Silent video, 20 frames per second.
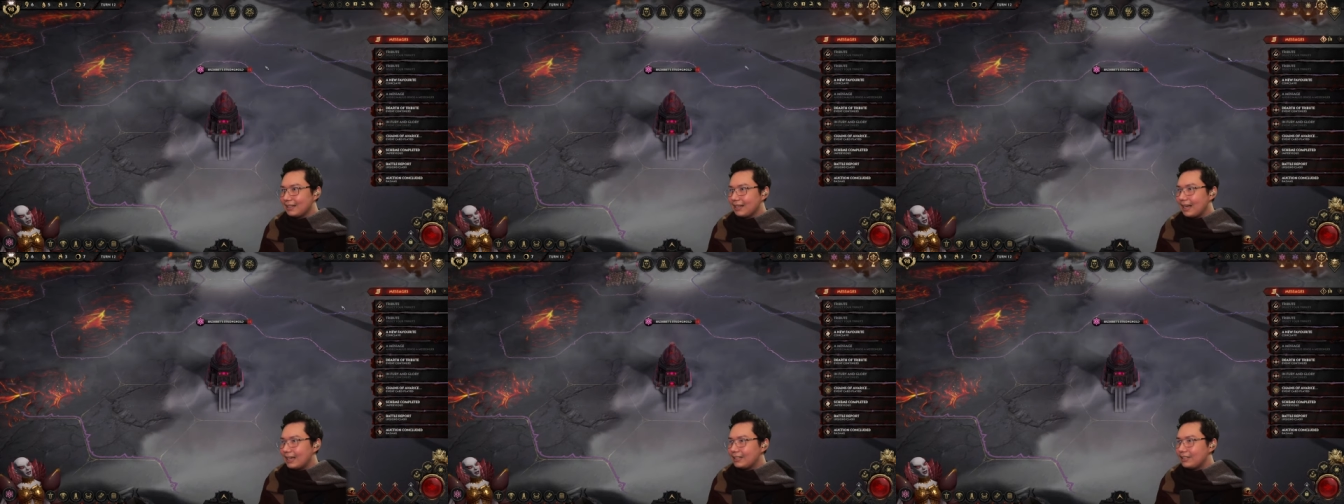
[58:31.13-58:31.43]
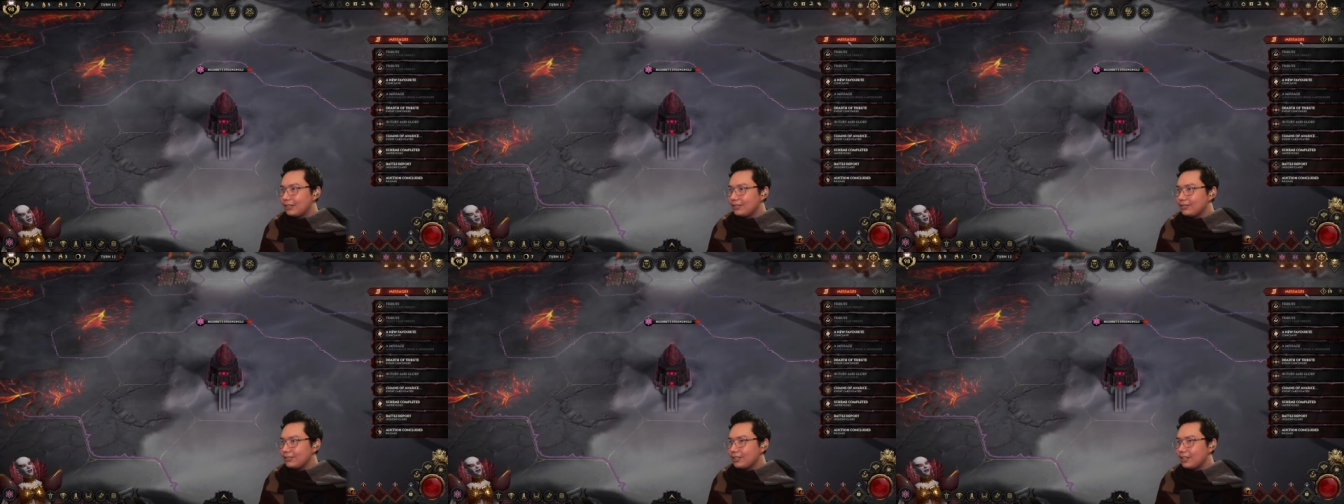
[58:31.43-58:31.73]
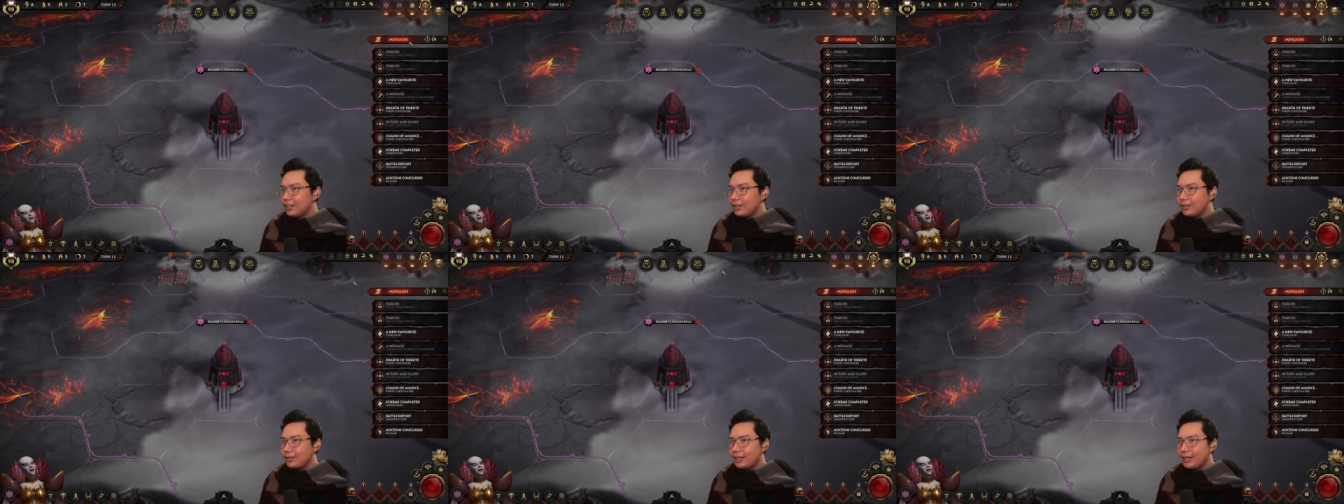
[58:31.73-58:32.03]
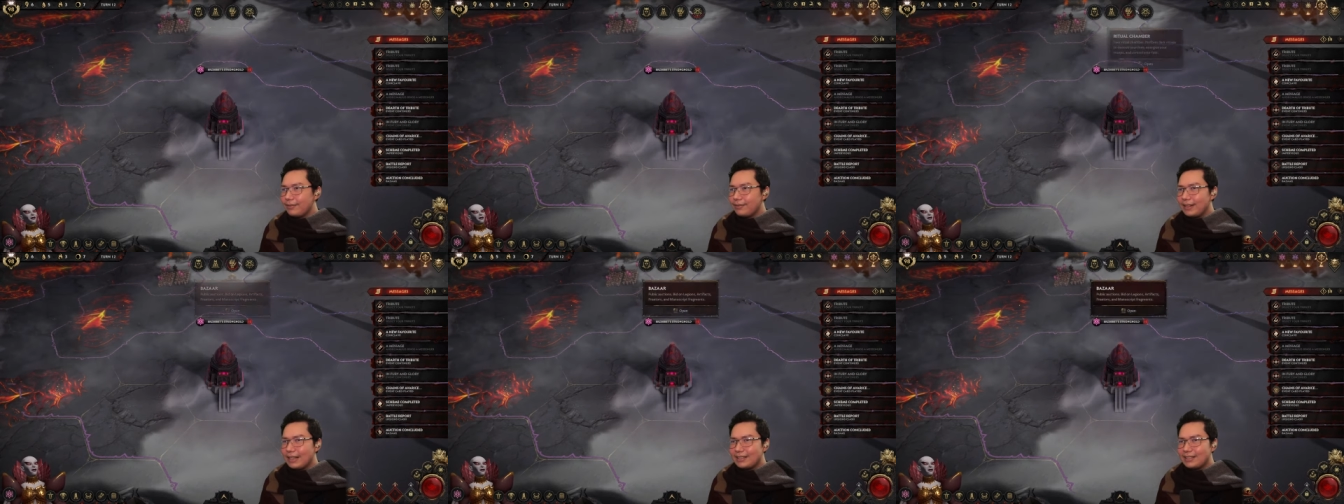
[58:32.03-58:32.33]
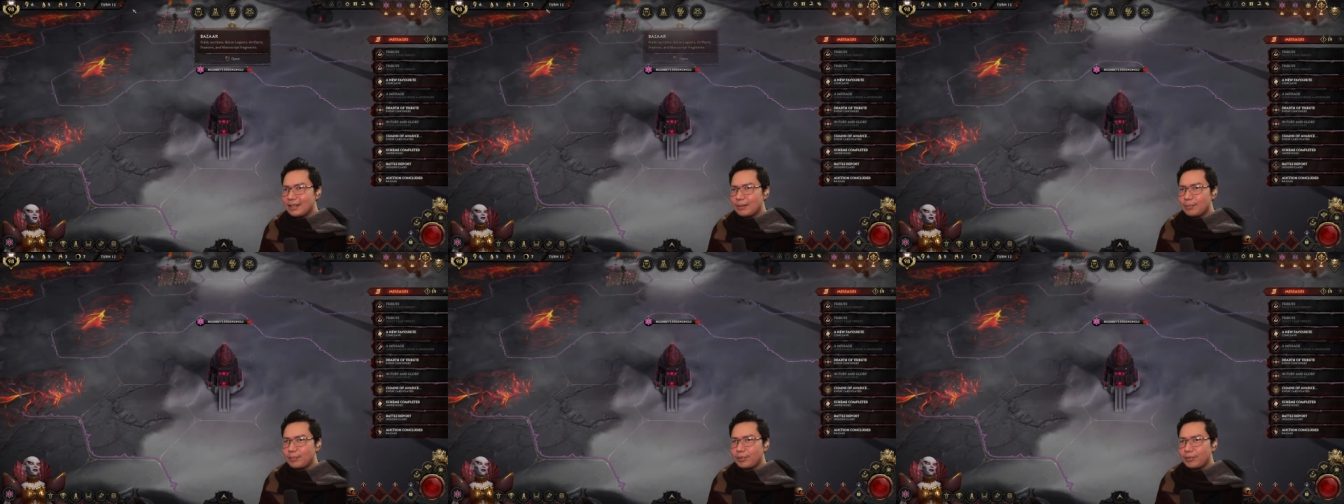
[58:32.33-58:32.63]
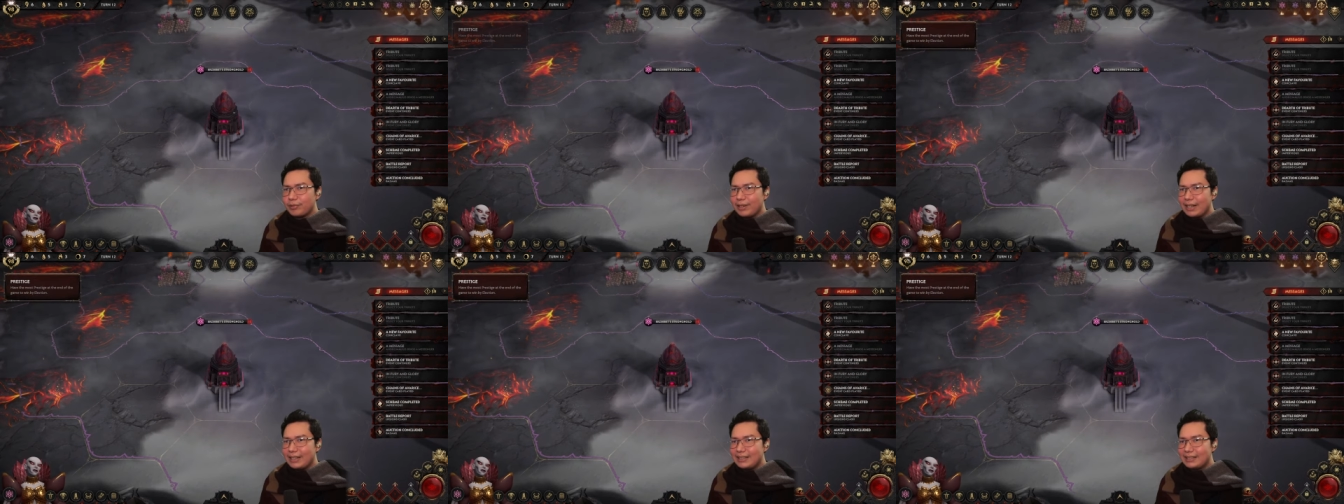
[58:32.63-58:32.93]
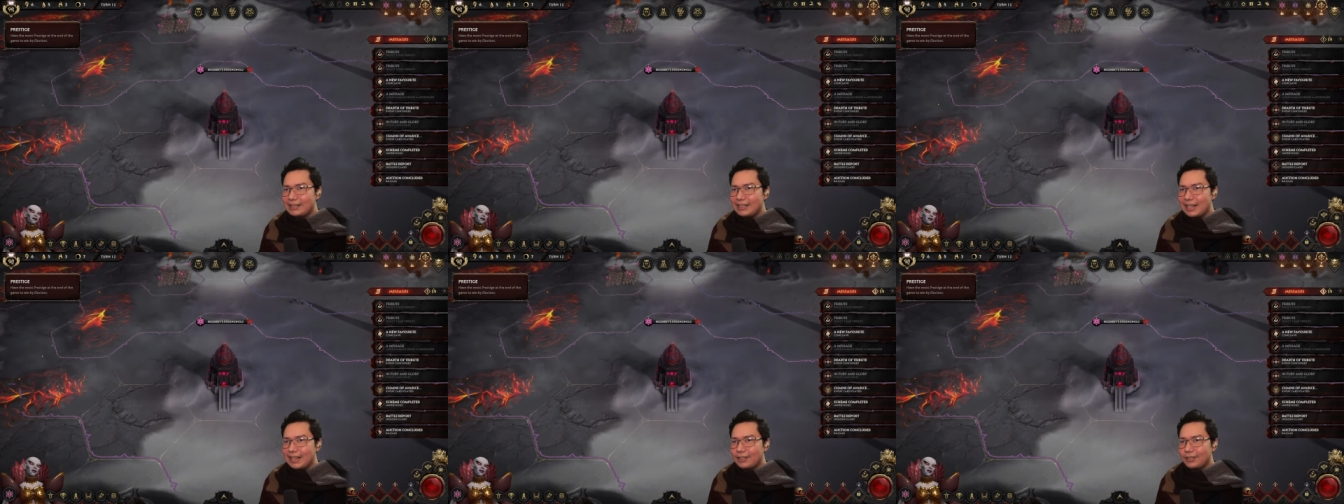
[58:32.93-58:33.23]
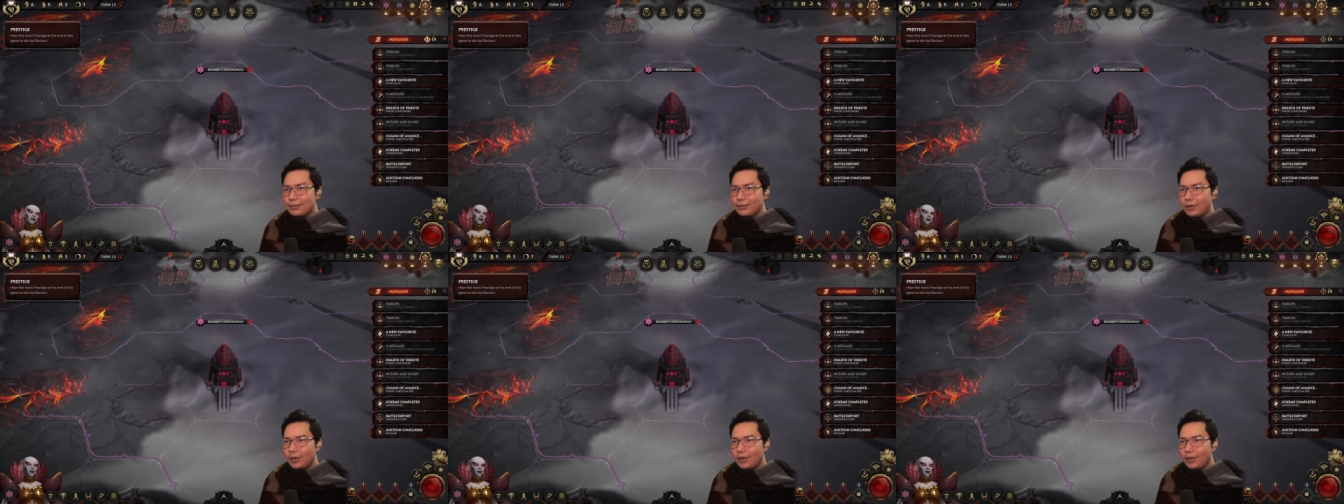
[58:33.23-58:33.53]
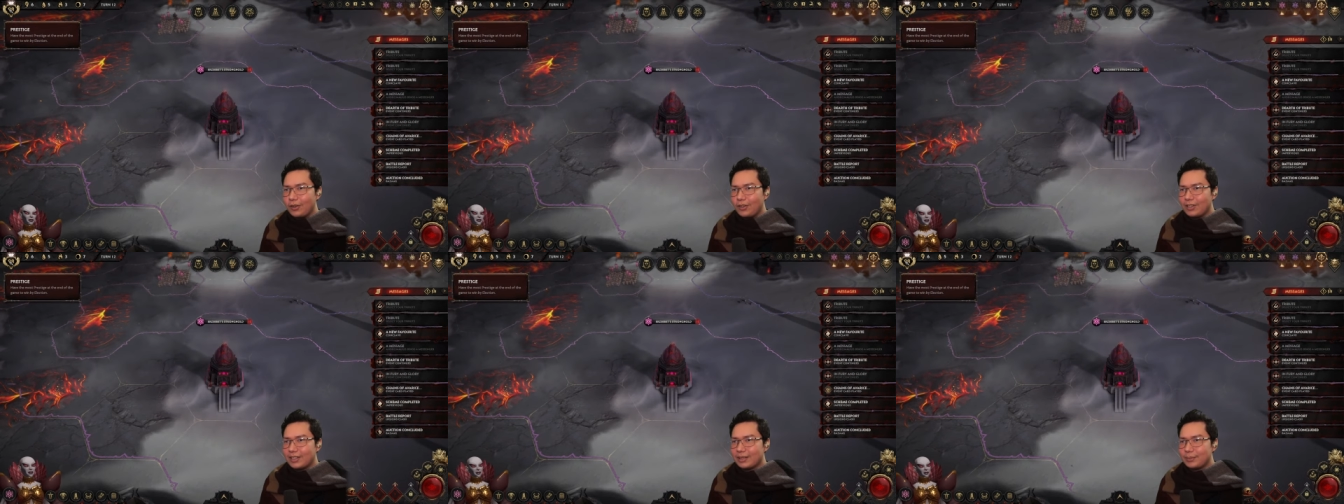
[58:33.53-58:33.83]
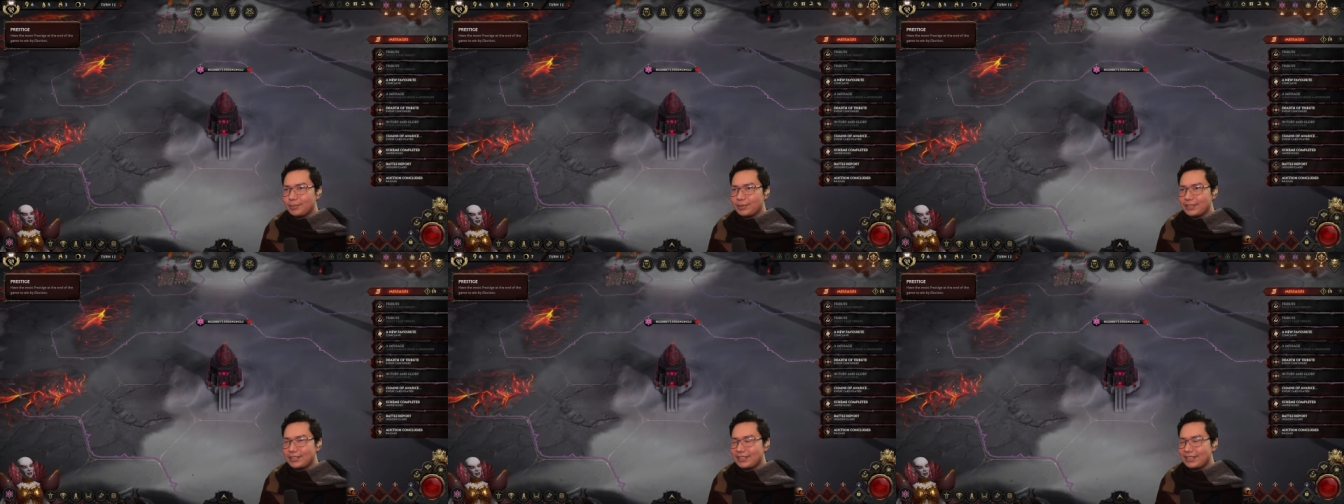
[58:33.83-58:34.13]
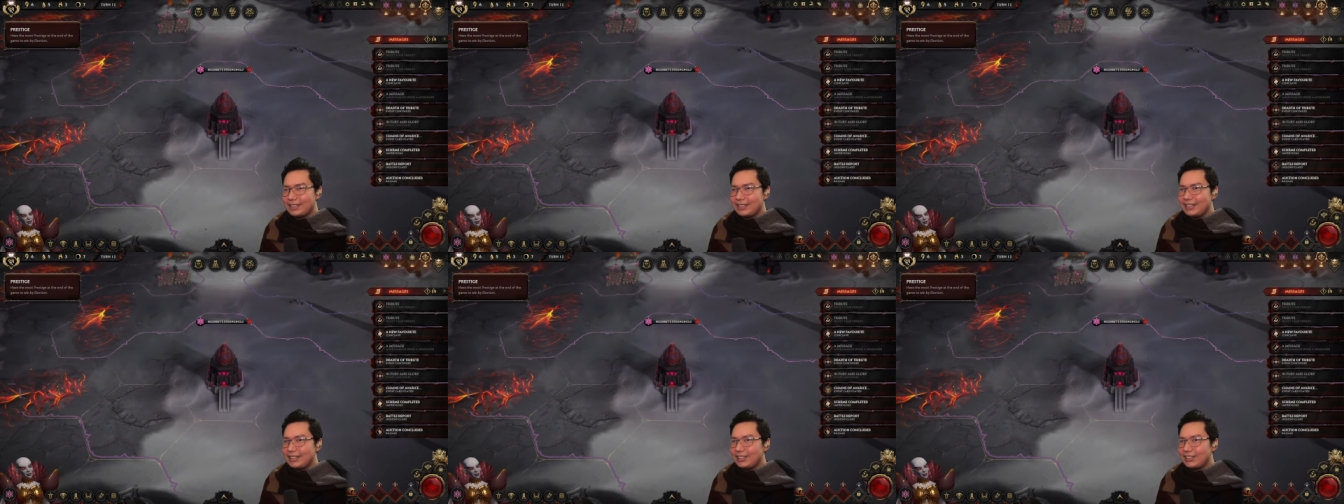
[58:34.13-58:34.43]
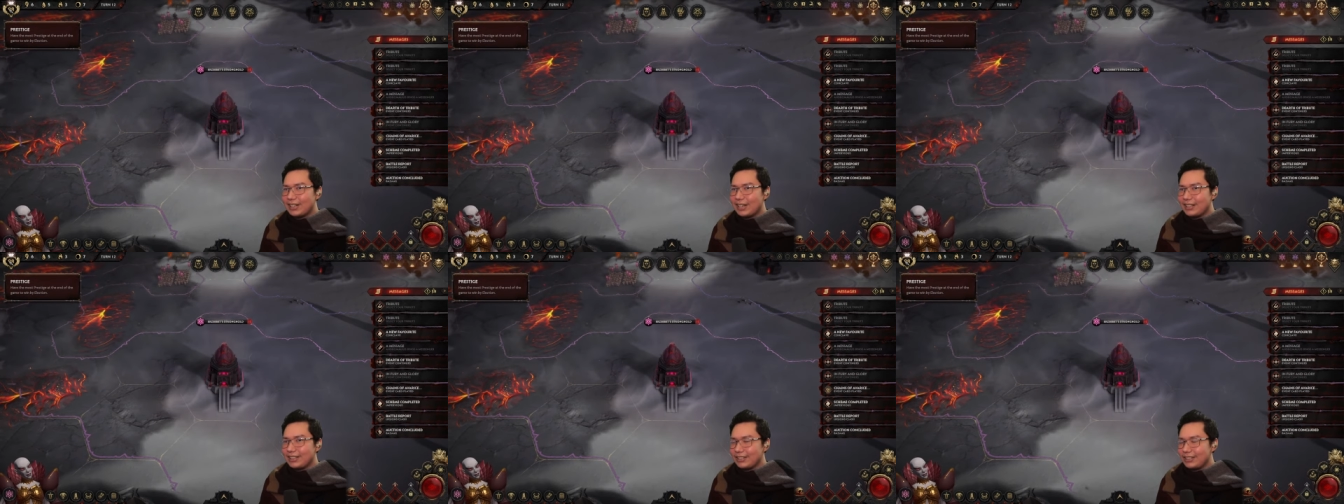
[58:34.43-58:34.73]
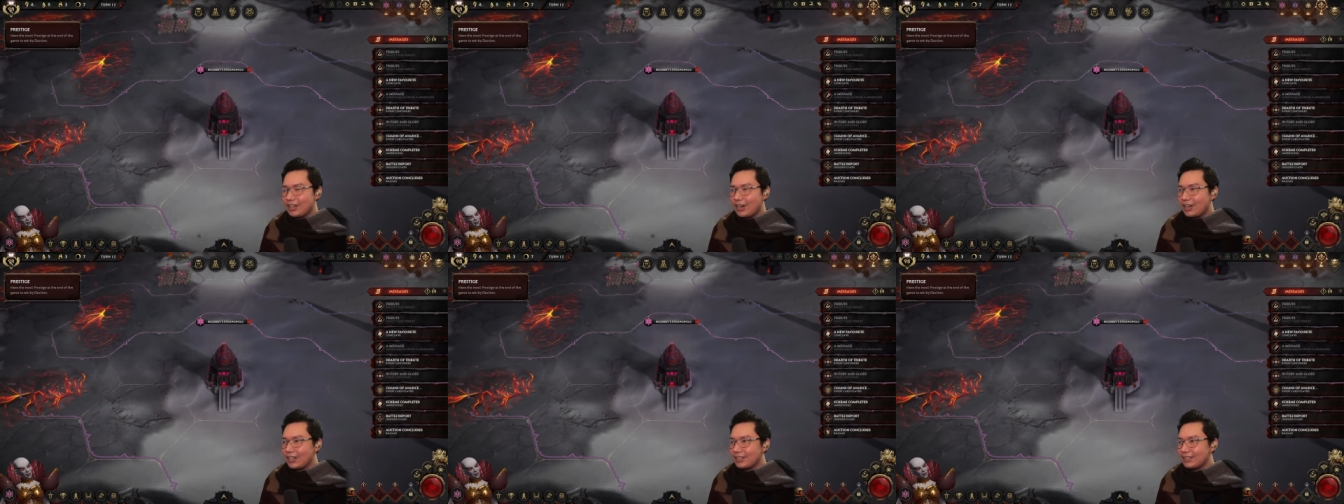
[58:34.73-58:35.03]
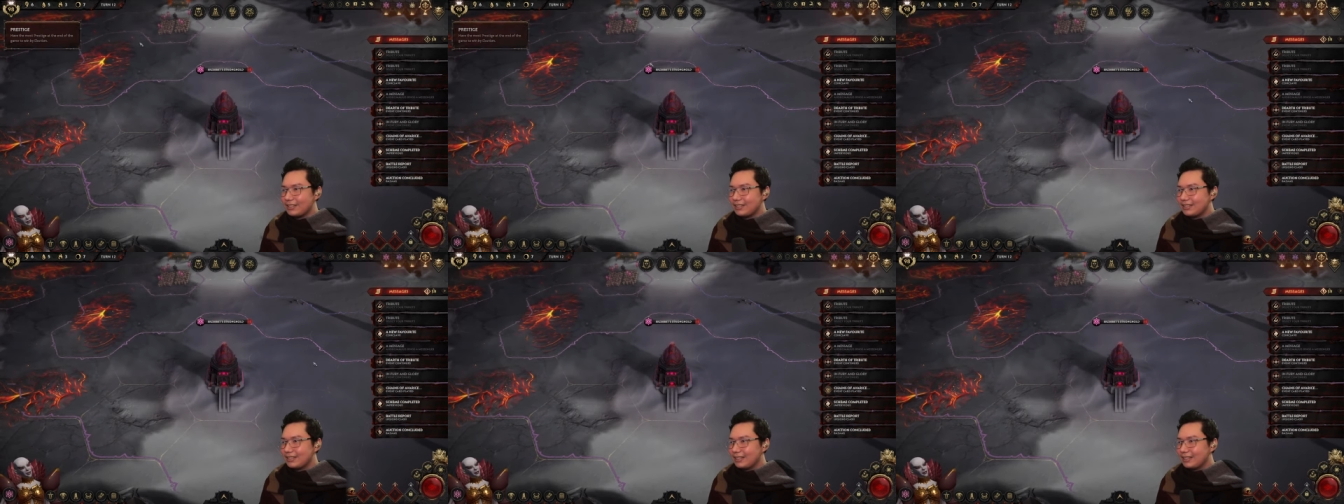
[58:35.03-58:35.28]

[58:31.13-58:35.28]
I don't know if there's a breakdown for all the prestige I got